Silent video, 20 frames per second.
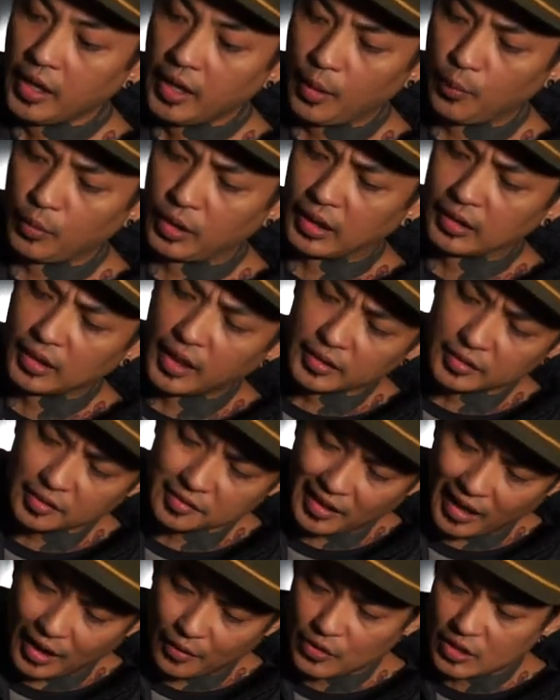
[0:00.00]
And what I liked is
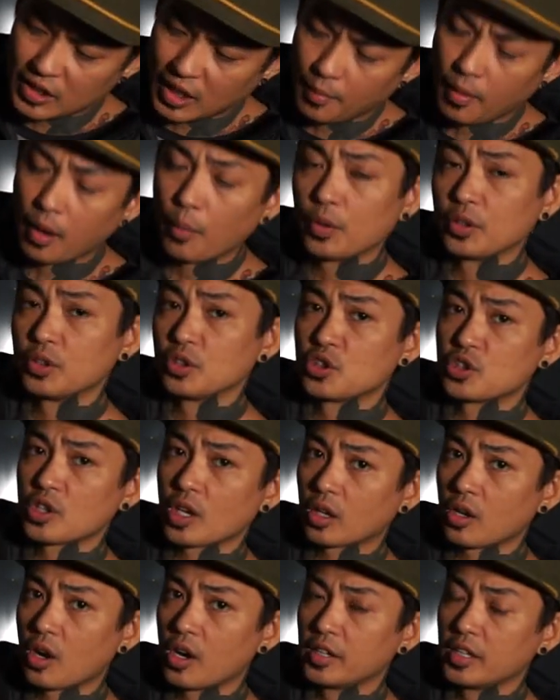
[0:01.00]
every time I went to
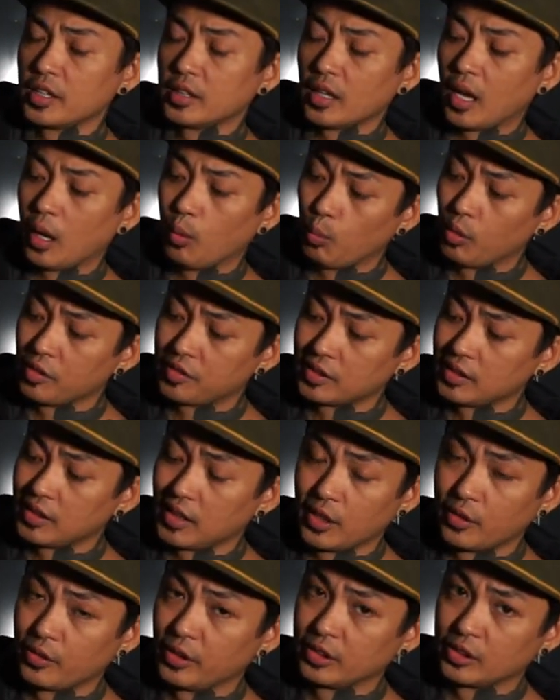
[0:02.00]
check on it, I wasn't
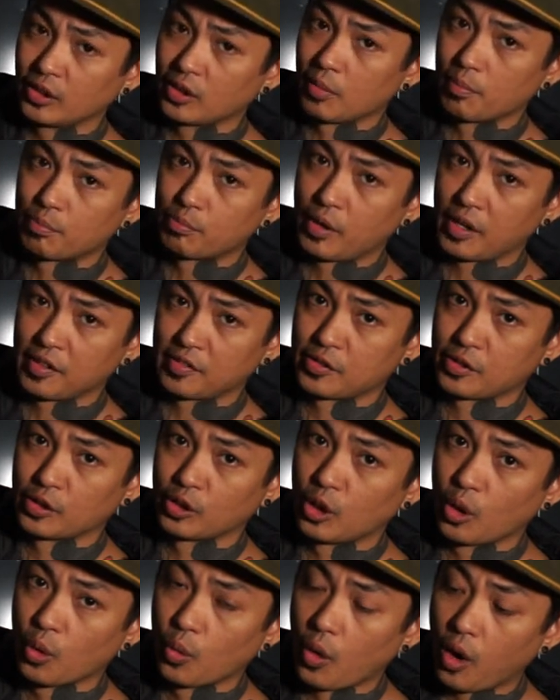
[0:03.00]
hearing the compressor
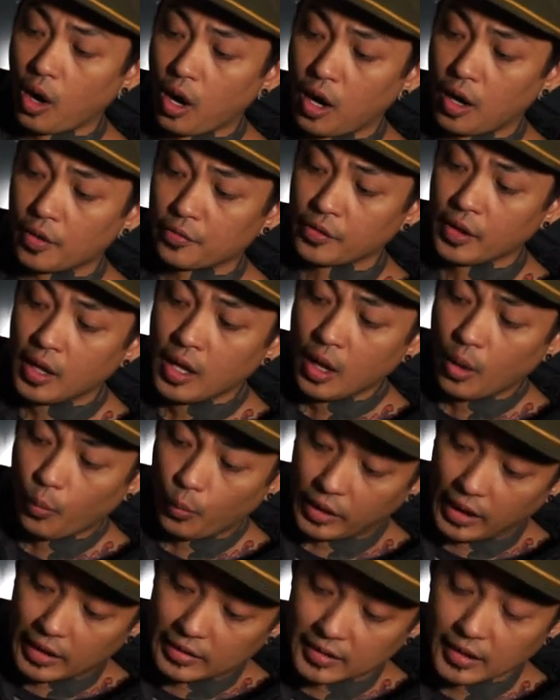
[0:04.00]
go off.
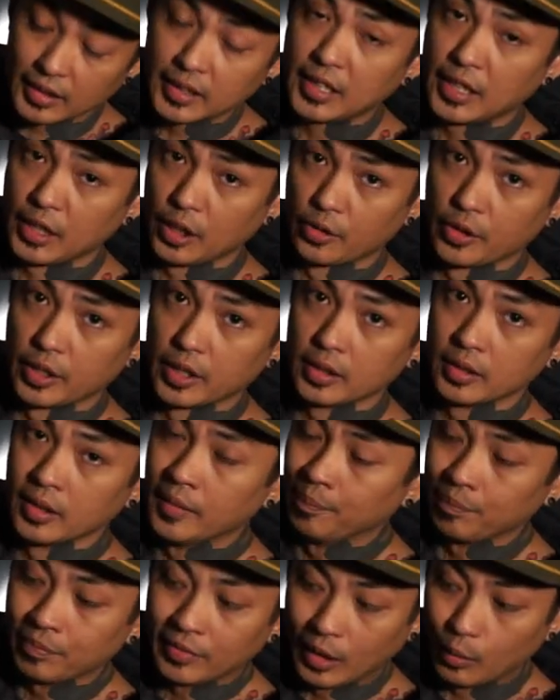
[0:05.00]
When I did hear it,
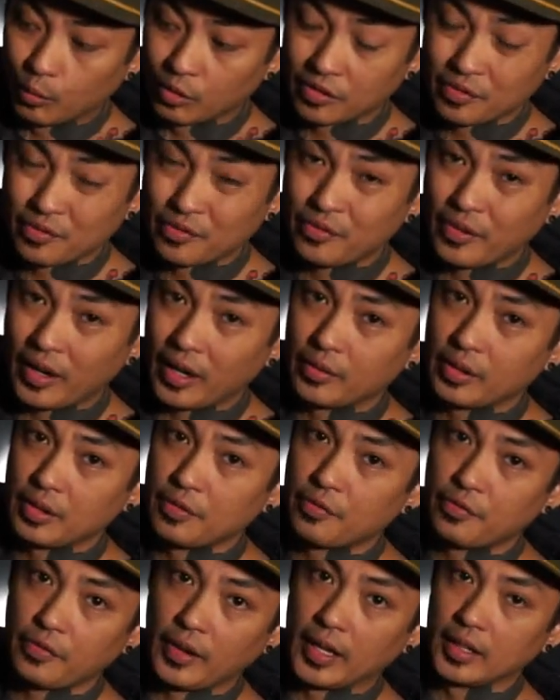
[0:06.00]
it was very
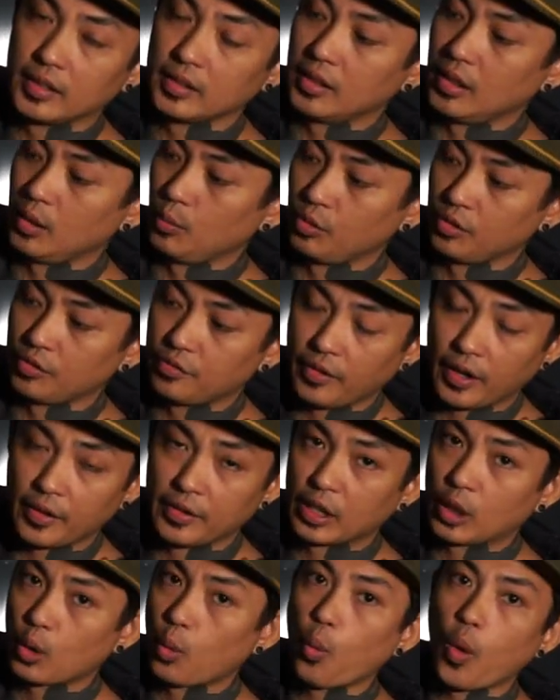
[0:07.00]
faint. It was
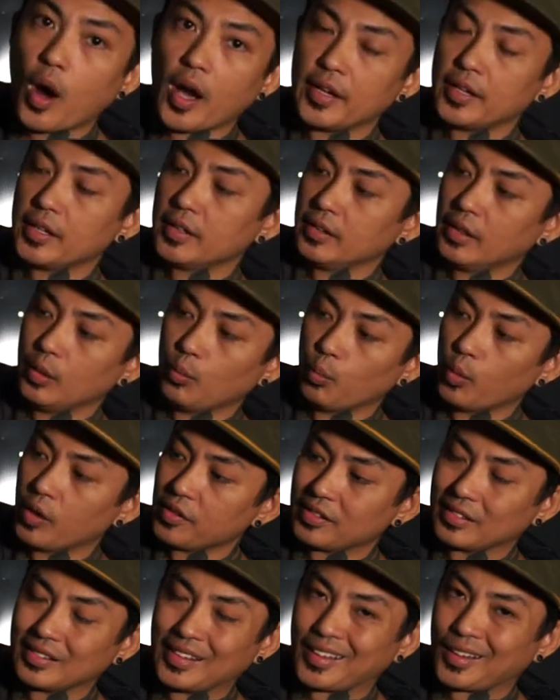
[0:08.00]
very quiet. It
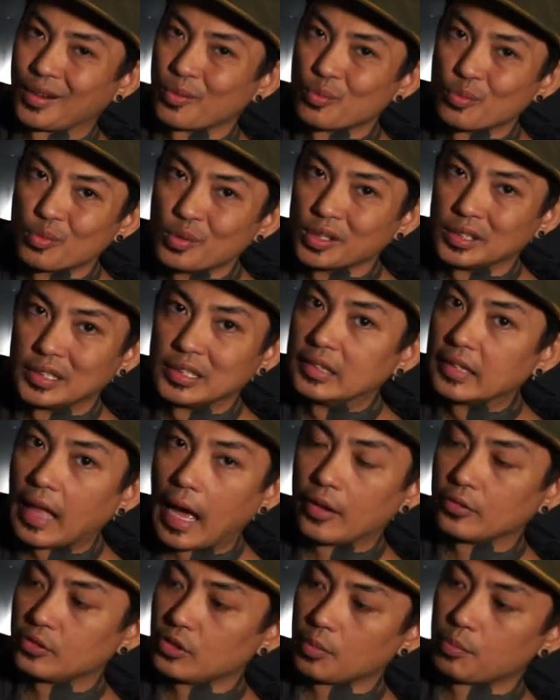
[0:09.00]
wasn't like a really
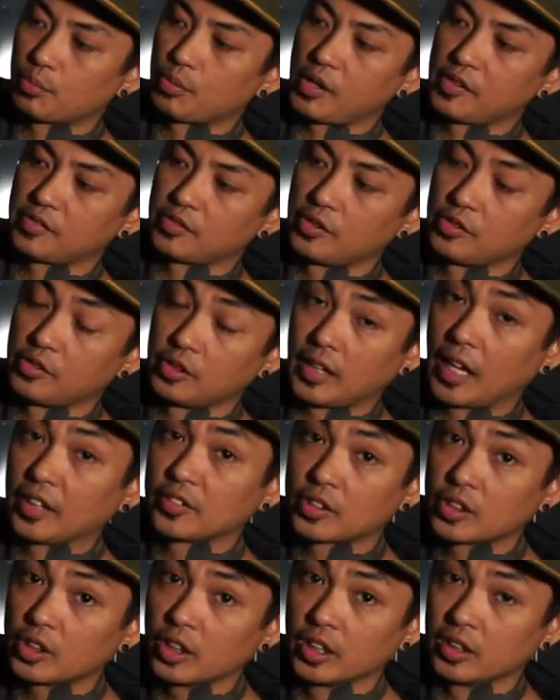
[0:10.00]
loud compressor. So
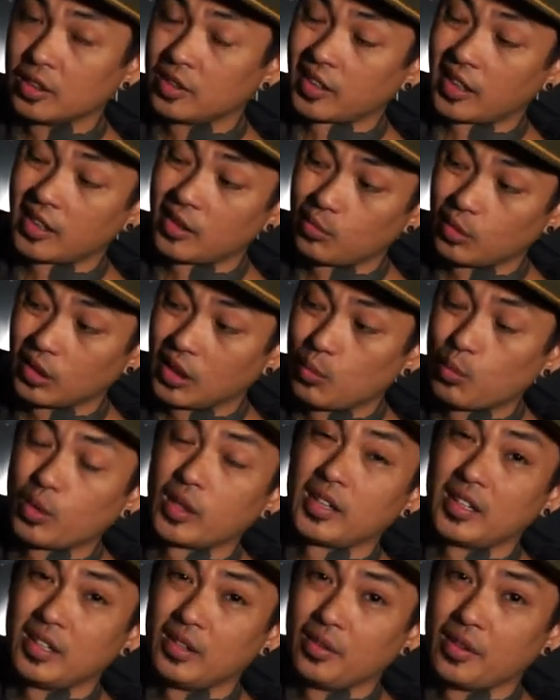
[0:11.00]
that's good because I didn't really
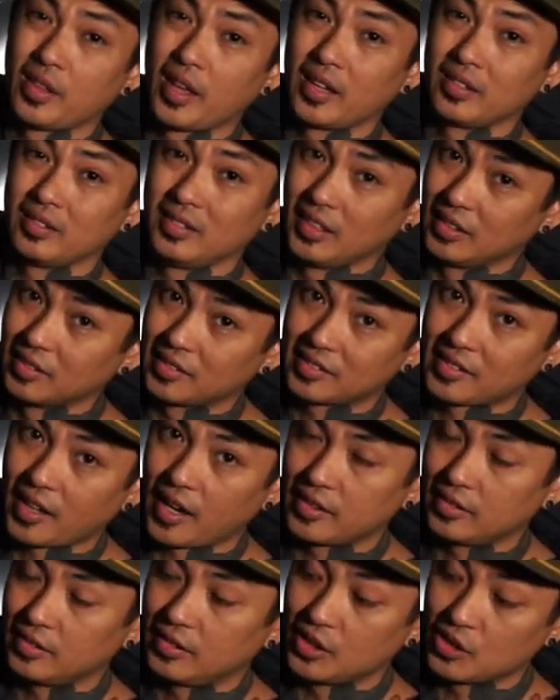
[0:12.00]
want to hear that
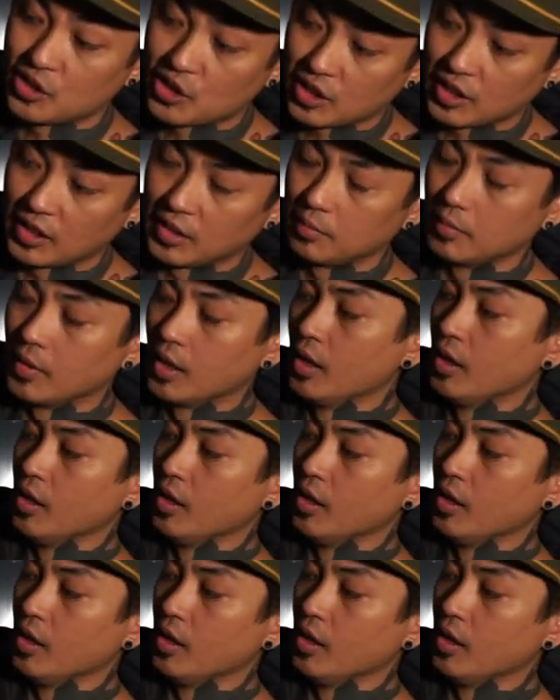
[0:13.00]
inside the Jeep